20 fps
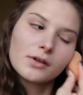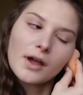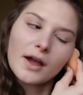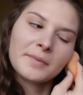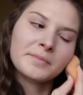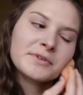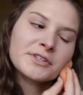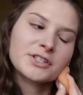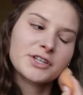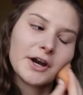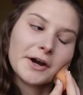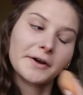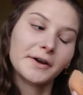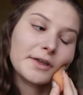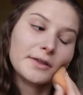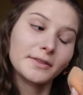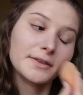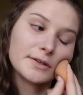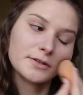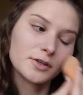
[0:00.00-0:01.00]
I'm
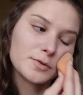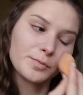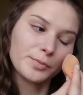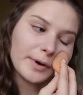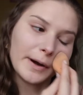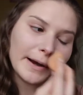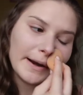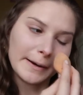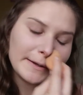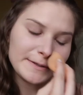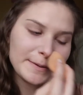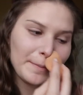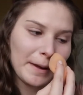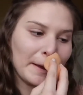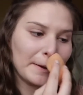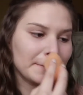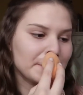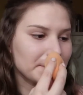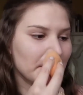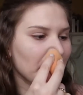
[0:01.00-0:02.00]
starting the spring
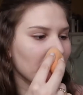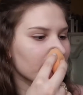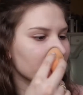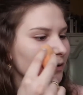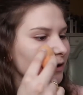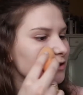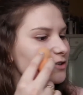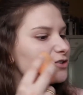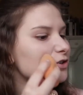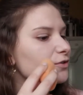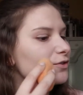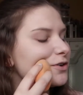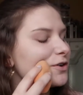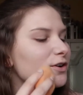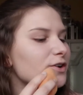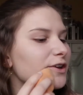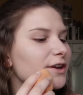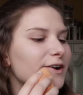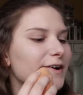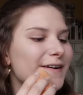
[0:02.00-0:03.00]
semester of my junior
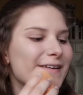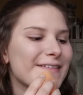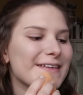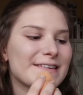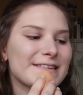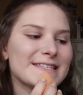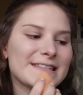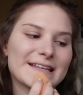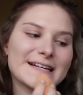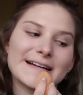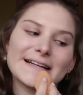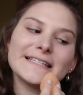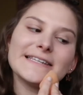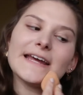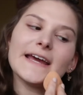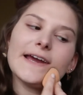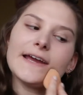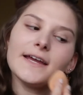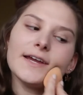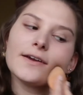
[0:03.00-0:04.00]
year this
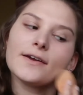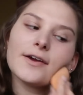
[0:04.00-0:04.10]
Thursday.